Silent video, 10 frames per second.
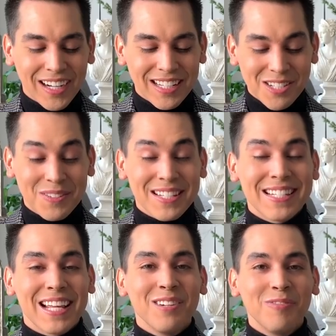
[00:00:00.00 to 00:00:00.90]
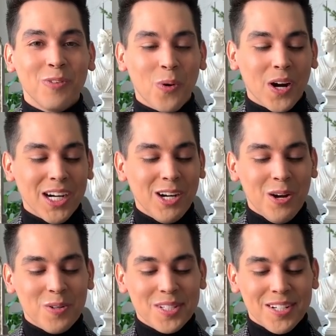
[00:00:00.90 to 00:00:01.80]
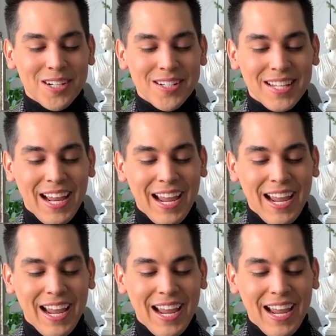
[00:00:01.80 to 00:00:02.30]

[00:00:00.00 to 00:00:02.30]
so it's a set of four coasters.